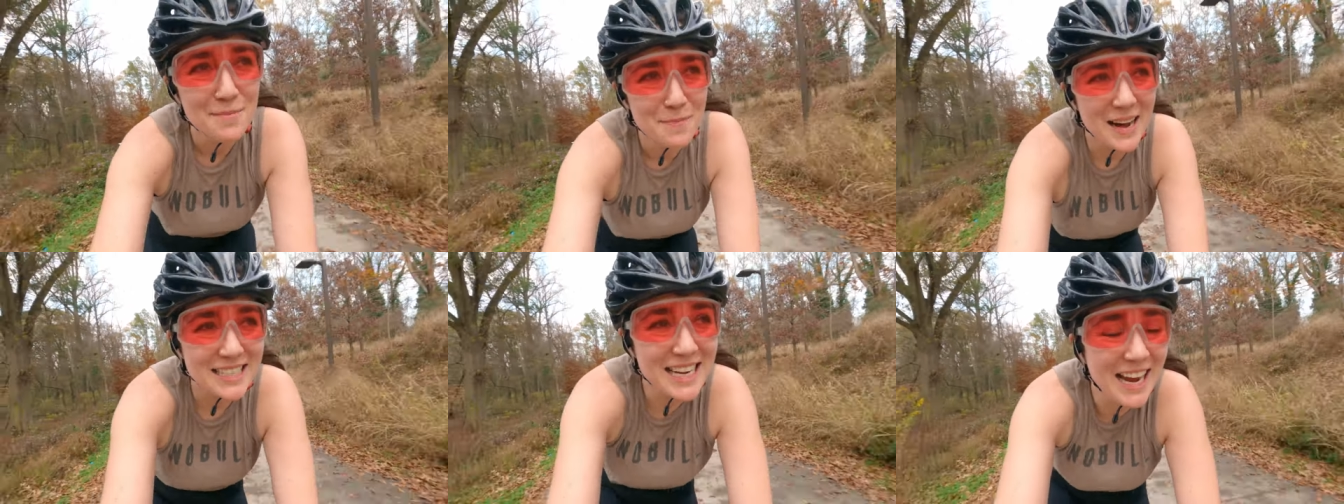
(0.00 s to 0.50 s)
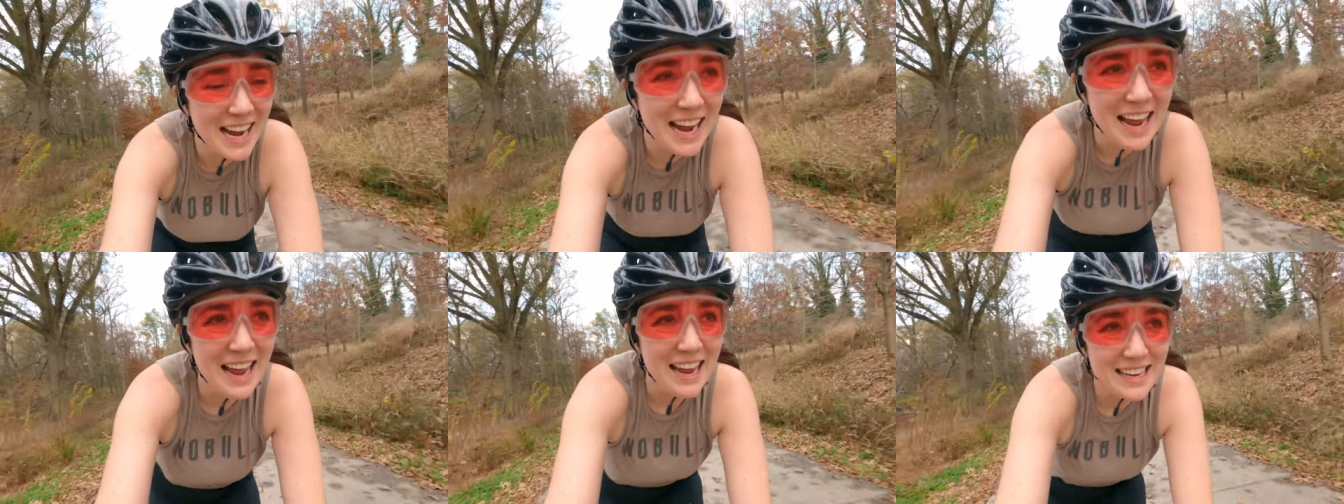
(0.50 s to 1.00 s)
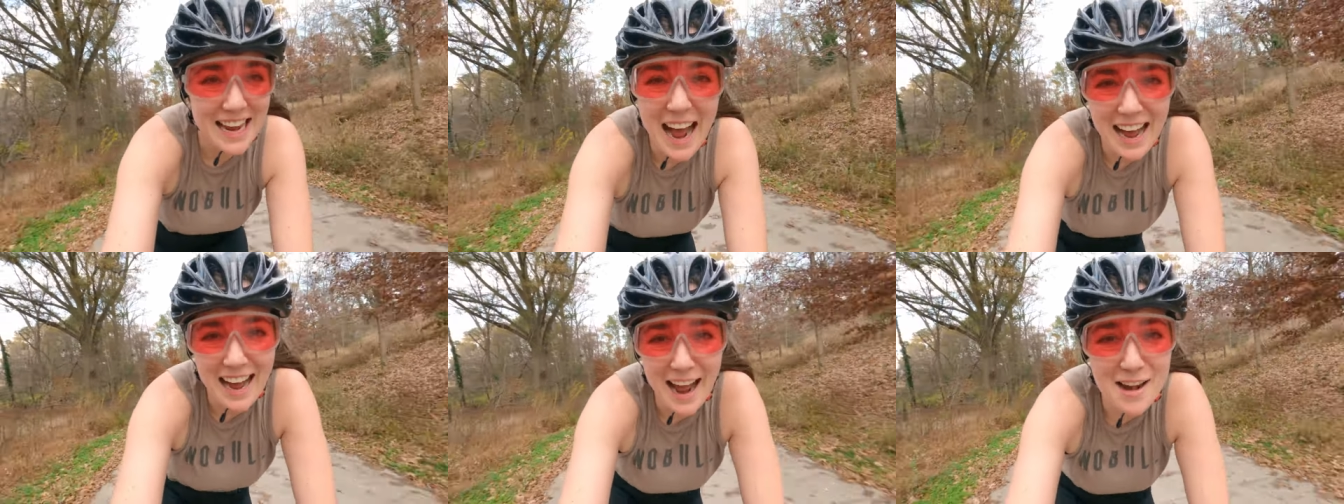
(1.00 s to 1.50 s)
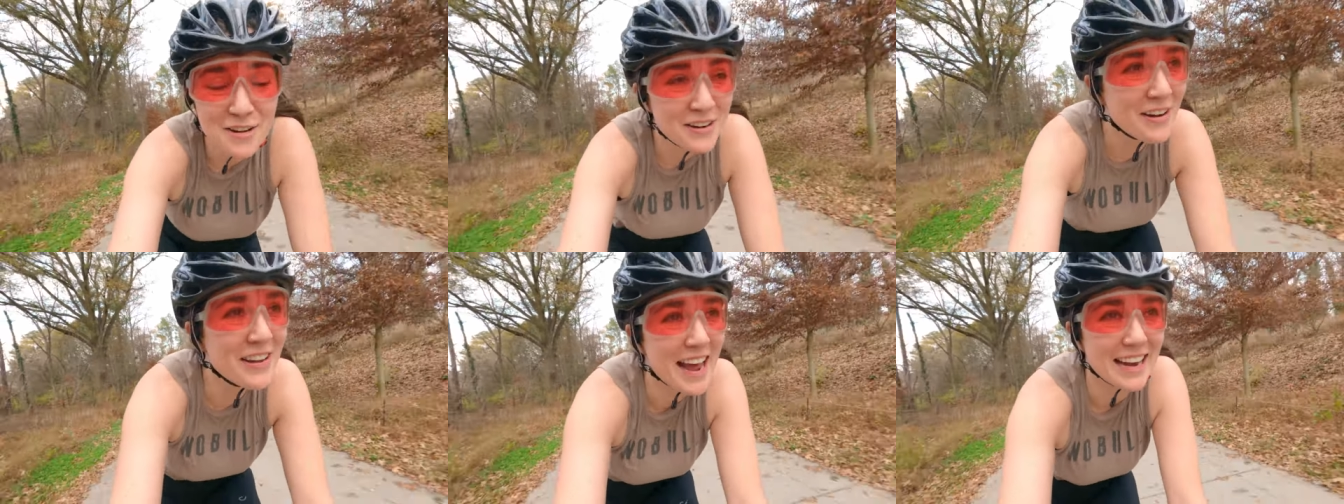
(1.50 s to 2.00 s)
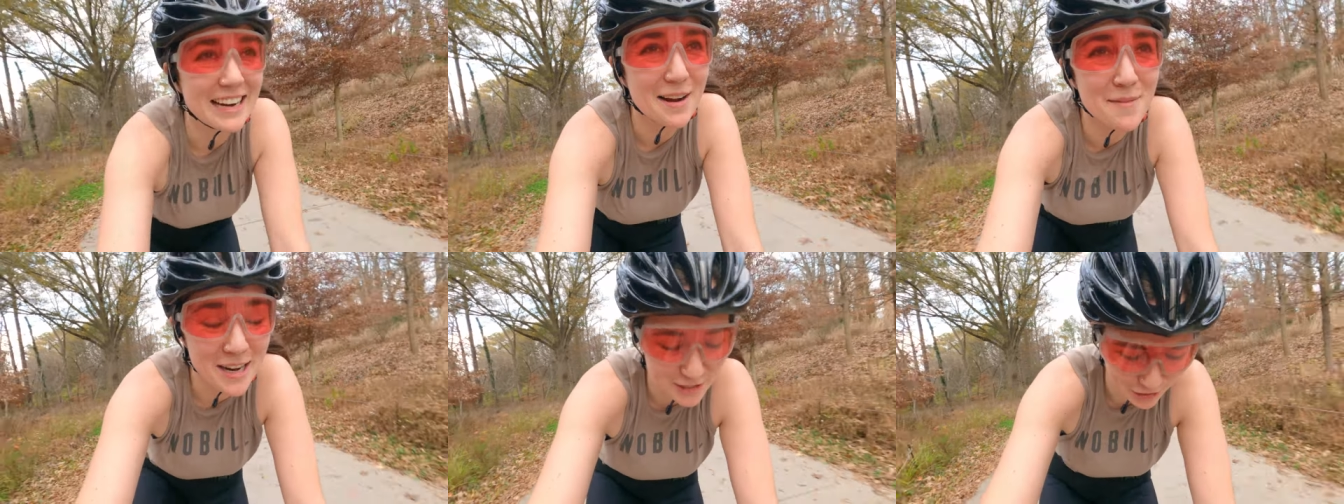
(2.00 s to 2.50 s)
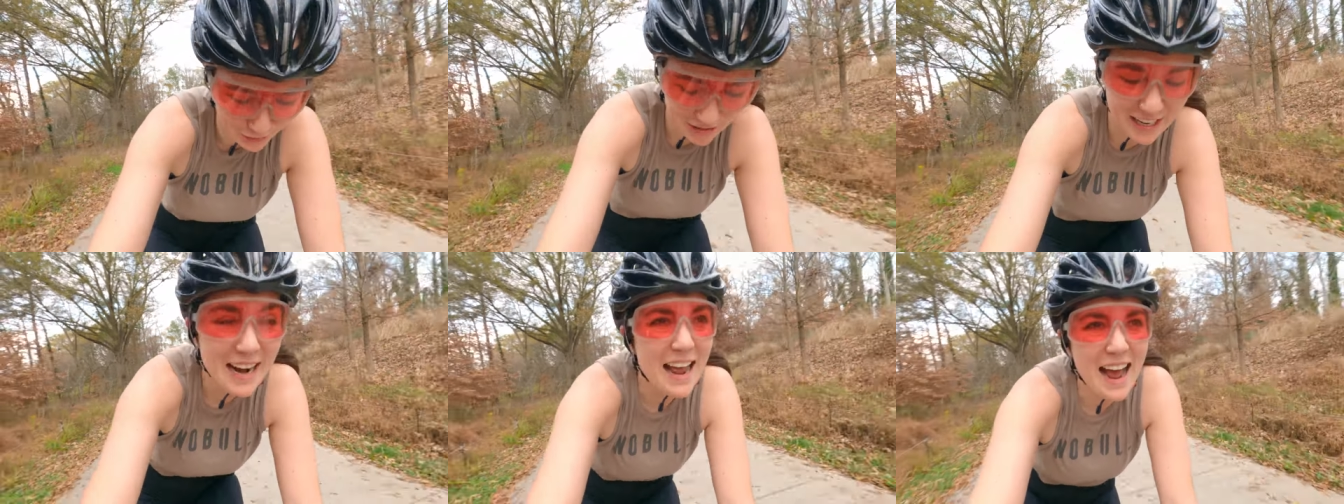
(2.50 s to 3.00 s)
But yeah, I don't know yet. I'm not sure.